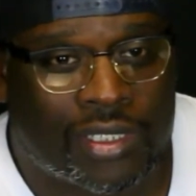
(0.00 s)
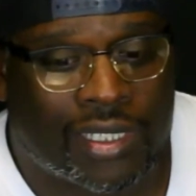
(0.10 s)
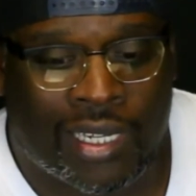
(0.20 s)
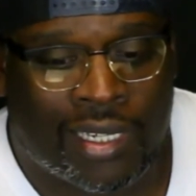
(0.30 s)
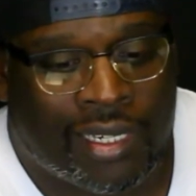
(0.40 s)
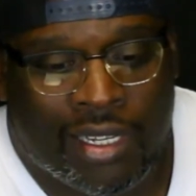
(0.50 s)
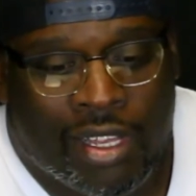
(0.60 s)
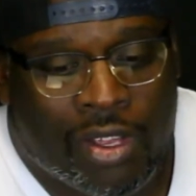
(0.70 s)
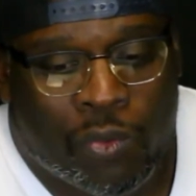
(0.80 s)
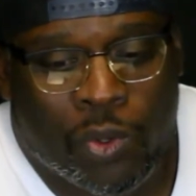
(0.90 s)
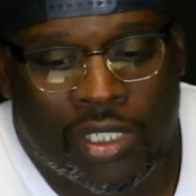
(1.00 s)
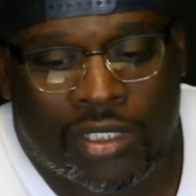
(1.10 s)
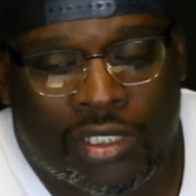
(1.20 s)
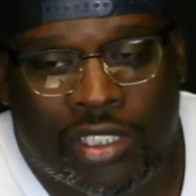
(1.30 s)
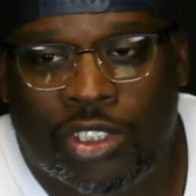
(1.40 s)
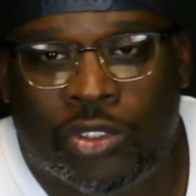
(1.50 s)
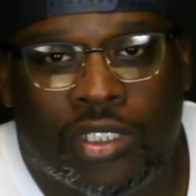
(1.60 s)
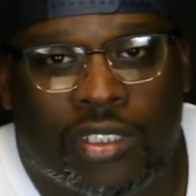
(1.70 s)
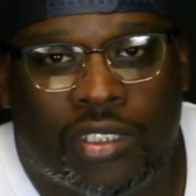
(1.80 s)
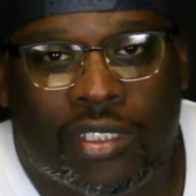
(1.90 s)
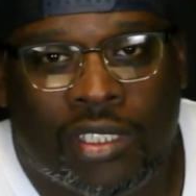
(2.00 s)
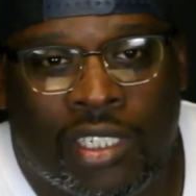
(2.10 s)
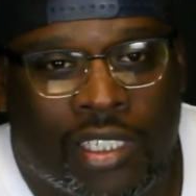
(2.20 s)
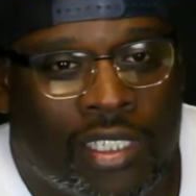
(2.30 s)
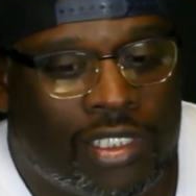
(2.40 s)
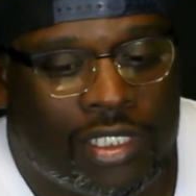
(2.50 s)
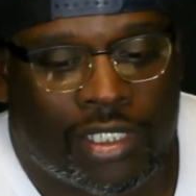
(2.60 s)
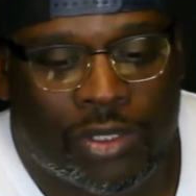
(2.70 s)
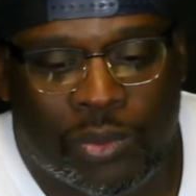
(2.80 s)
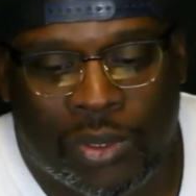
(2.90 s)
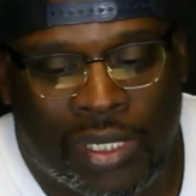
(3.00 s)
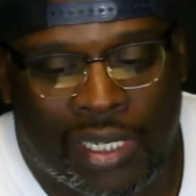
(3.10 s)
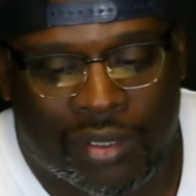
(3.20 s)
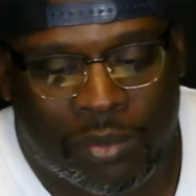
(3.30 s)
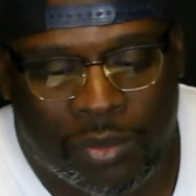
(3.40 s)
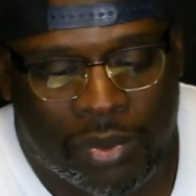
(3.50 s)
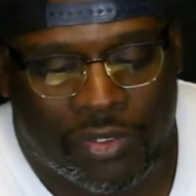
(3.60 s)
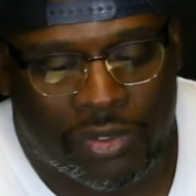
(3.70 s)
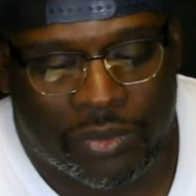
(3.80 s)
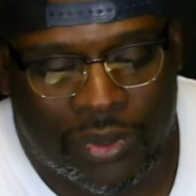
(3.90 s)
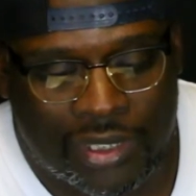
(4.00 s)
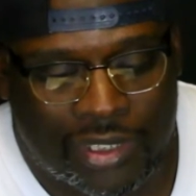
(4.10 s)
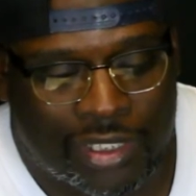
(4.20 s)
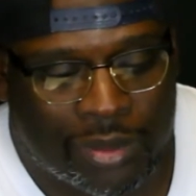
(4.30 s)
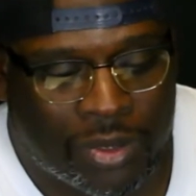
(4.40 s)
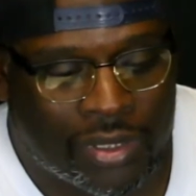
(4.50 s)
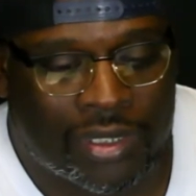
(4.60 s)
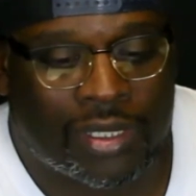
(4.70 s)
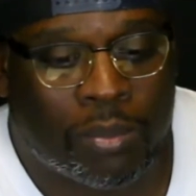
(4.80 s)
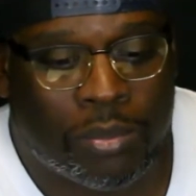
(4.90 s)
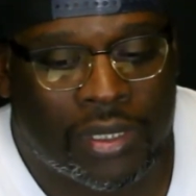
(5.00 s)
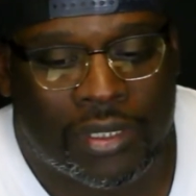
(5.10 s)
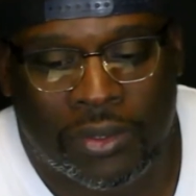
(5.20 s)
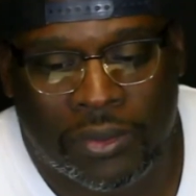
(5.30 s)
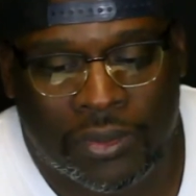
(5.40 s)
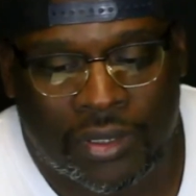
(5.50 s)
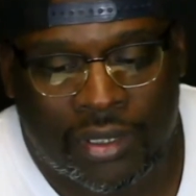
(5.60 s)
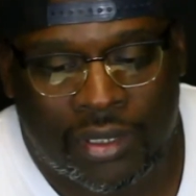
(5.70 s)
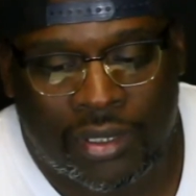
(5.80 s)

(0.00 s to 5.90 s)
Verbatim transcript: Cause I, we could just get drinks and, and, chill. We don't have to be beefing with each other, bro. There's some big dudes,